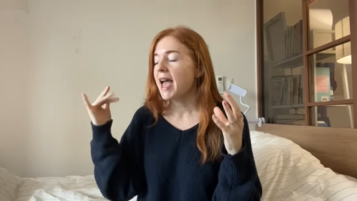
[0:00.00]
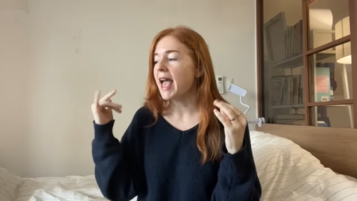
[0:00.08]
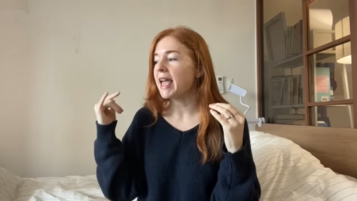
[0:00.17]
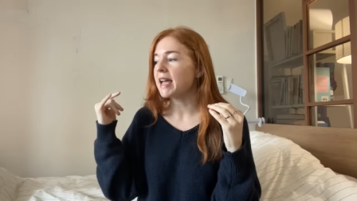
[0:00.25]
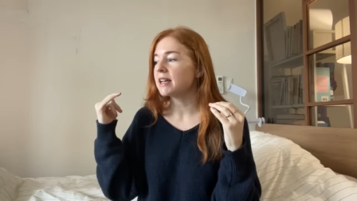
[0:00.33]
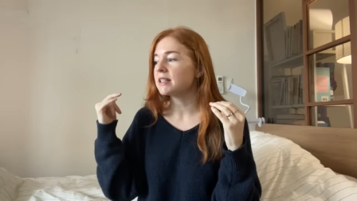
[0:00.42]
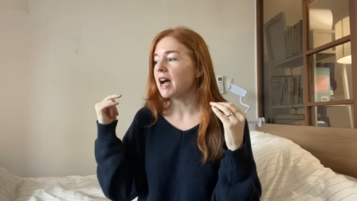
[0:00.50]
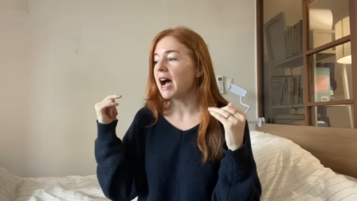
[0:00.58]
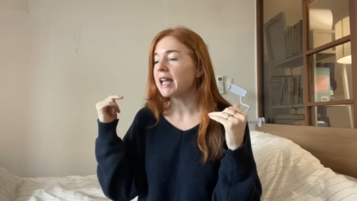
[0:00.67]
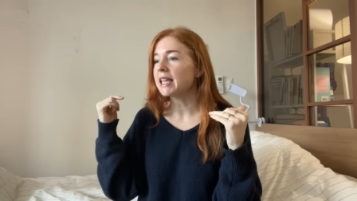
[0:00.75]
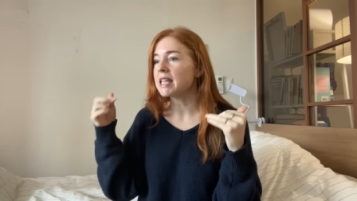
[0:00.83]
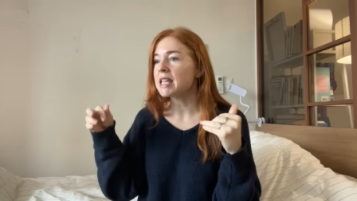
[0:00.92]
And
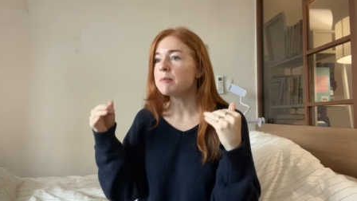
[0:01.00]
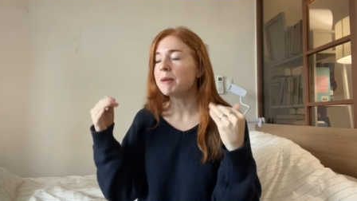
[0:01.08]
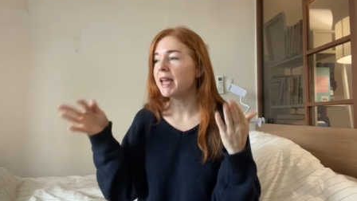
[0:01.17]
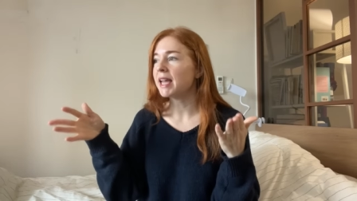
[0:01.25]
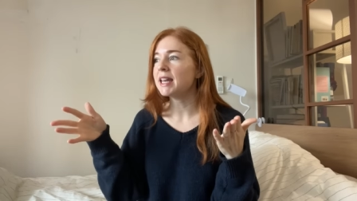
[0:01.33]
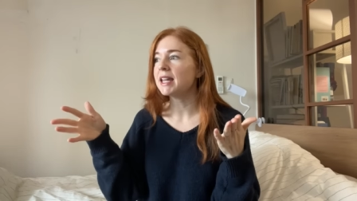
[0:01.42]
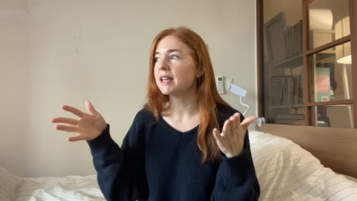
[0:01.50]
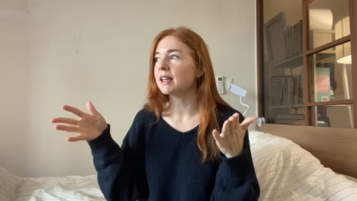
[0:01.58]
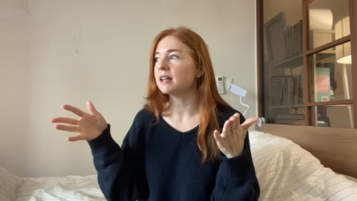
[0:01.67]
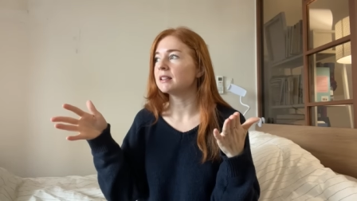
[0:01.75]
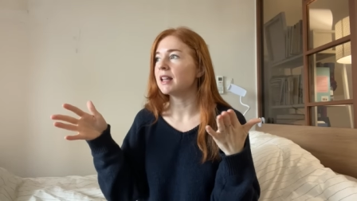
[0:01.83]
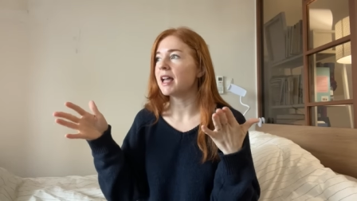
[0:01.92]
I keep
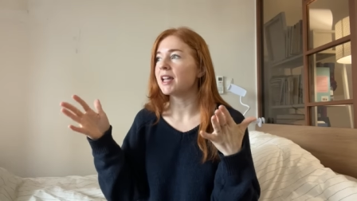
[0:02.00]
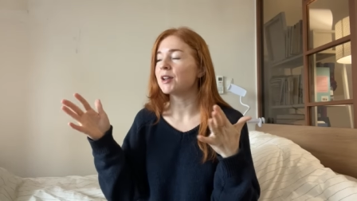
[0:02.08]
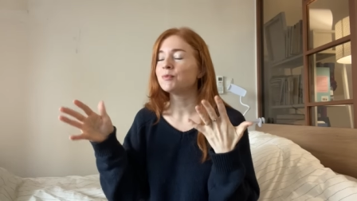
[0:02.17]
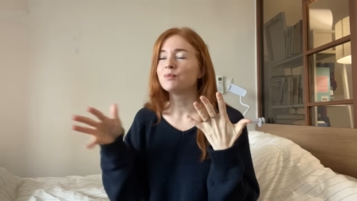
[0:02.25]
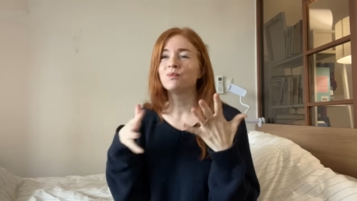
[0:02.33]
hitting like